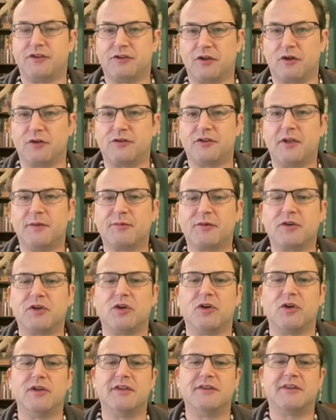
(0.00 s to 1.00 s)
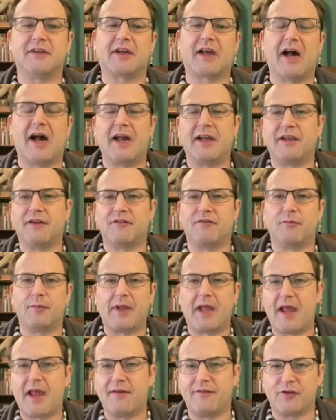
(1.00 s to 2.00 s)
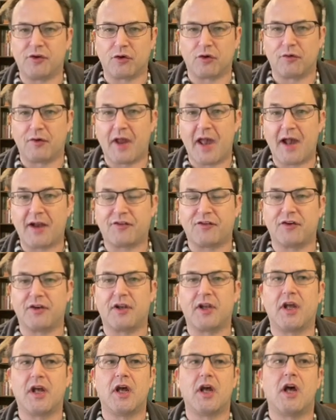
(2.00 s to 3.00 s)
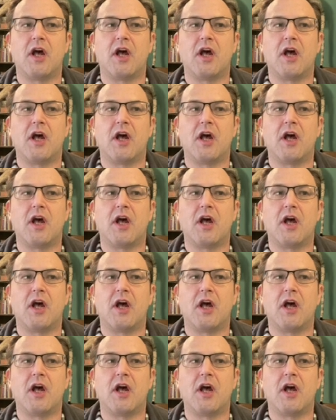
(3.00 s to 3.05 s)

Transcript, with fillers: neurotypical is a kind of behavior reaction